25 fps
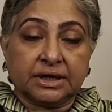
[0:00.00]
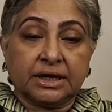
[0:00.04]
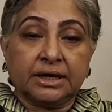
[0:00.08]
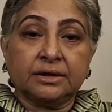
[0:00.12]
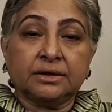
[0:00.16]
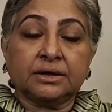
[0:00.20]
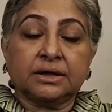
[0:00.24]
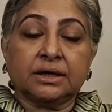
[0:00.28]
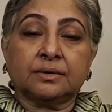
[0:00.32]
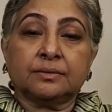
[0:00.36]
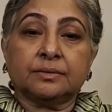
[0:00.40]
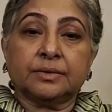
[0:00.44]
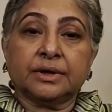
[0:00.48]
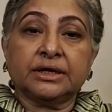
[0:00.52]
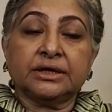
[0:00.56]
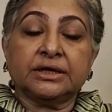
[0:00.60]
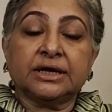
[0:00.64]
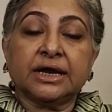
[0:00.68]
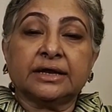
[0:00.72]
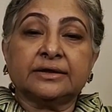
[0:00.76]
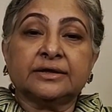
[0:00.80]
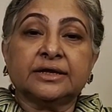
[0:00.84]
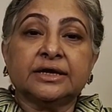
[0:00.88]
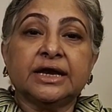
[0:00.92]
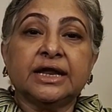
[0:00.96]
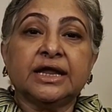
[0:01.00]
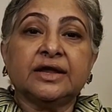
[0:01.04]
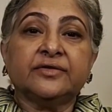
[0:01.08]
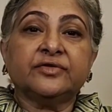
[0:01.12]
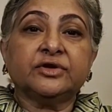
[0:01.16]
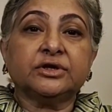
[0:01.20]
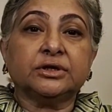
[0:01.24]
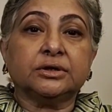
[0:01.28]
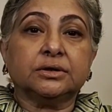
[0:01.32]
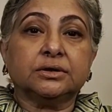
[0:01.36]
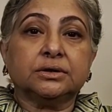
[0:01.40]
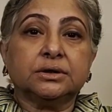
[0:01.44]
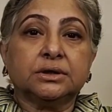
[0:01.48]
In the
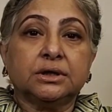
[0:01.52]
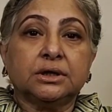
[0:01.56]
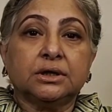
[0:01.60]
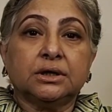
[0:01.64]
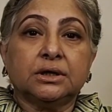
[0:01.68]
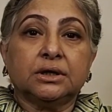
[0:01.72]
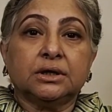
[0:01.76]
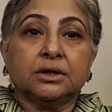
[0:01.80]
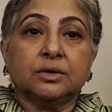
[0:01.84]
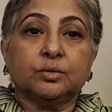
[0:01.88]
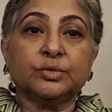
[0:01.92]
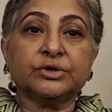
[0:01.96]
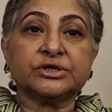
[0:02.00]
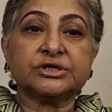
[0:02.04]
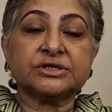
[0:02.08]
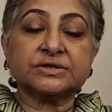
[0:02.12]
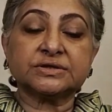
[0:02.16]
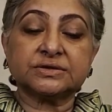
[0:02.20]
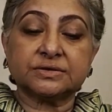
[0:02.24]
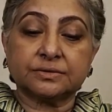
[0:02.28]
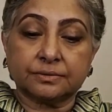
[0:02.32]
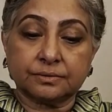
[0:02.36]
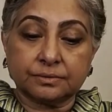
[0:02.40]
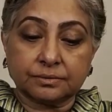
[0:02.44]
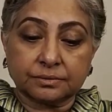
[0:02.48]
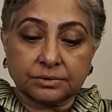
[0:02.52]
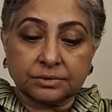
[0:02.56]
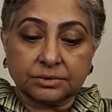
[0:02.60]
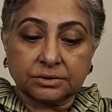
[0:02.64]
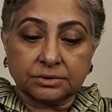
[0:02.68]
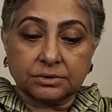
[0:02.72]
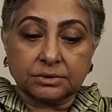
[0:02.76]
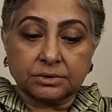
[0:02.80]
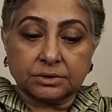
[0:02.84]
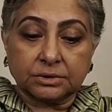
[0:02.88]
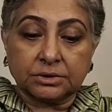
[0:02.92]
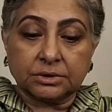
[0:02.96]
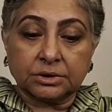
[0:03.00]
navel, which is
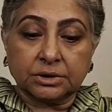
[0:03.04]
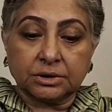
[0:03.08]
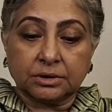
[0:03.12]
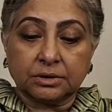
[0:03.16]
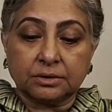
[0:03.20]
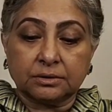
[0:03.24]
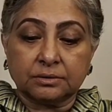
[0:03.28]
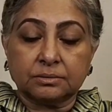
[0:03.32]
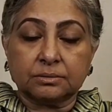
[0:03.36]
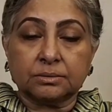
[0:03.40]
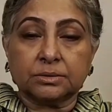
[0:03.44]
the